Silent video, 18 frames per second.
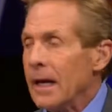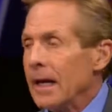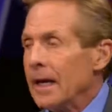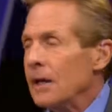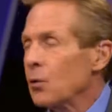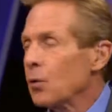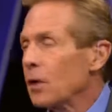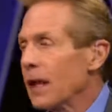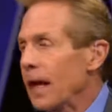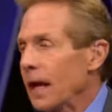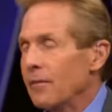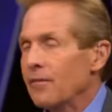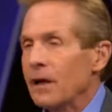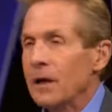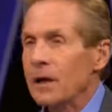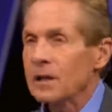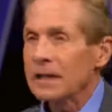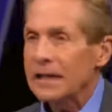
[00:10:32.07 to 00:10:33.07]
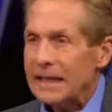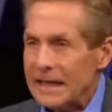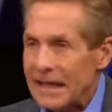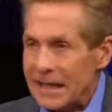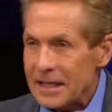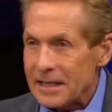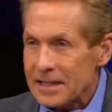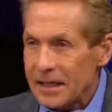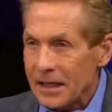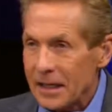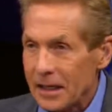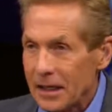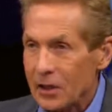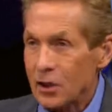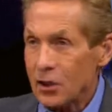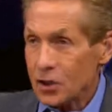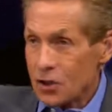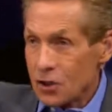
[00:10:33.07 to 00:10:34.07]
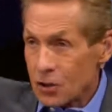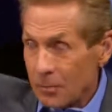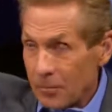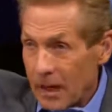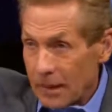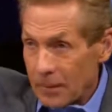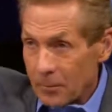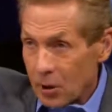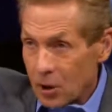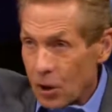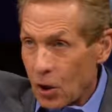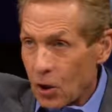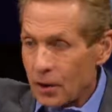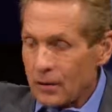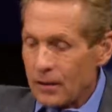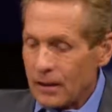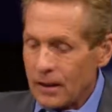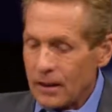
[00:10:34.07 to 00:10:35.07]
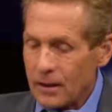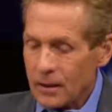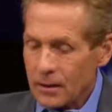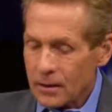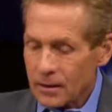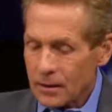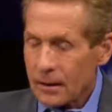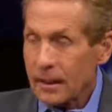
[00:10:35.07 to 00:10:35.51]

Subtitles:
He will have a liaison to Mike McCarthy,